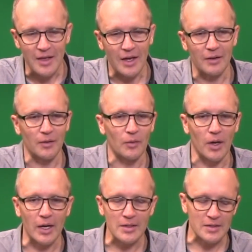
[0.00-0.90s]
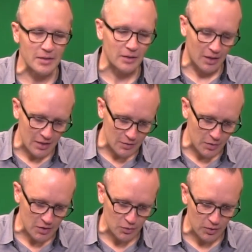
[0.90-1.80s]
that as kids
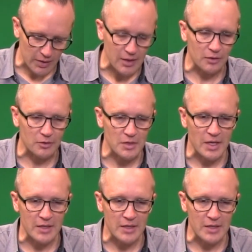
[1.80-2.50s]
ministry leaders,